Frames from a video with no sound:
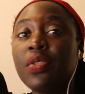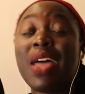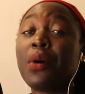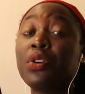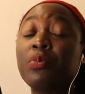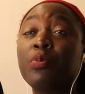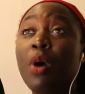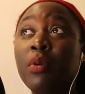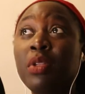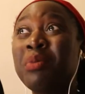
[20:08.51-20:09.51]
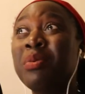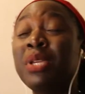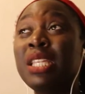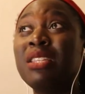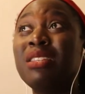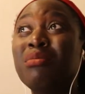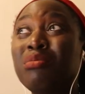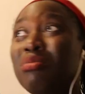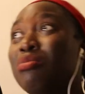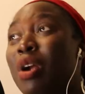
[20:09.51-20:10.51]
that would probably be,
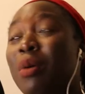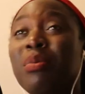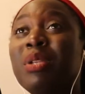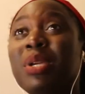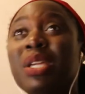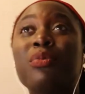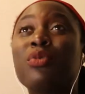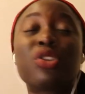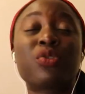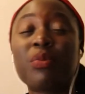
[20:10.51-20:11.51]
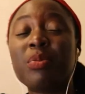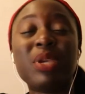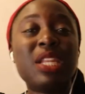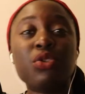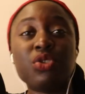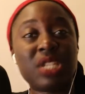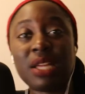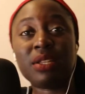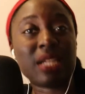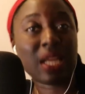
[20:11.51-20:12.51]
because from the beginning you could
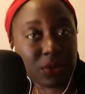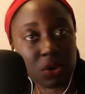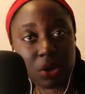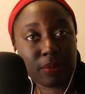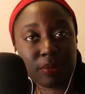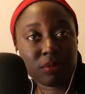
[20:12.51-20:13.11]
tell that was going